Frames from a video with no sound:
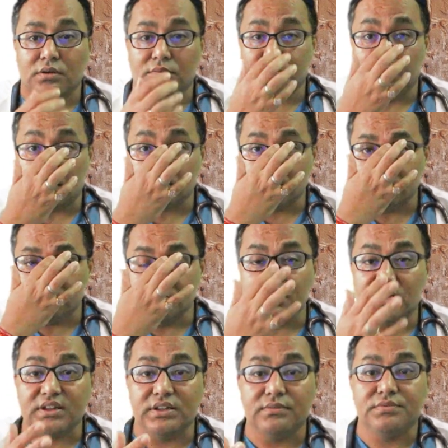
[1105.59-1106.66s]
But you should
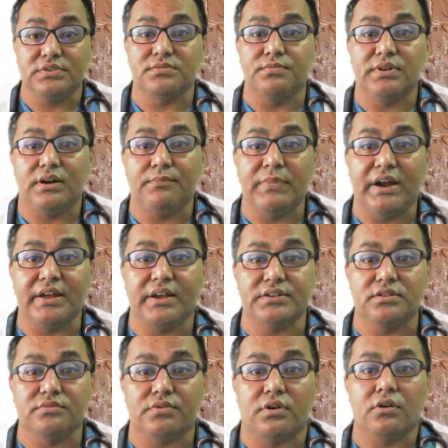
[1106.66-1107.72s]
not give this
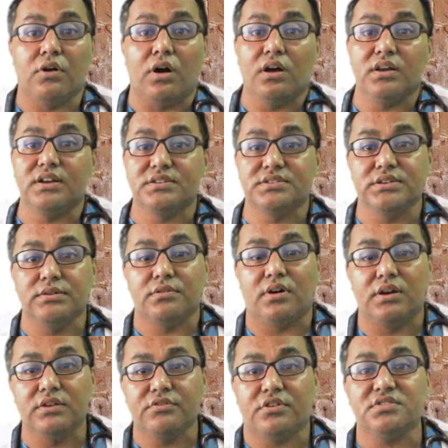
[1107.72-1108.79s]
medication for long. It is given
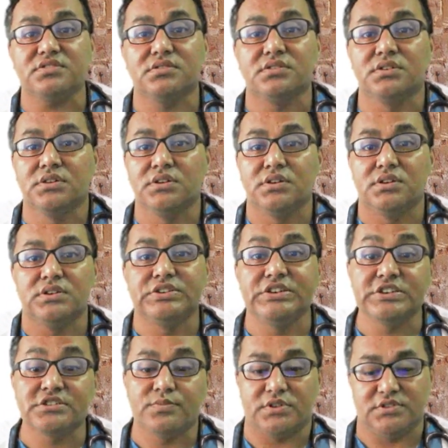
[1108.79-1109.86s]
only for
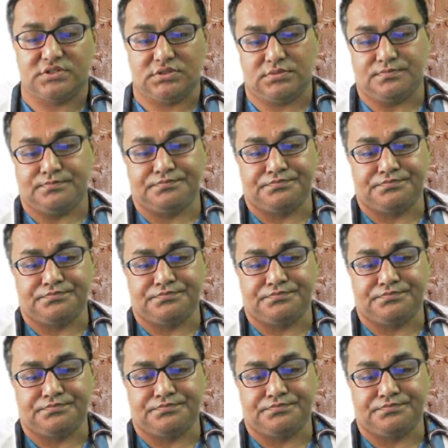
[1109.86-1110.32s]
6 months.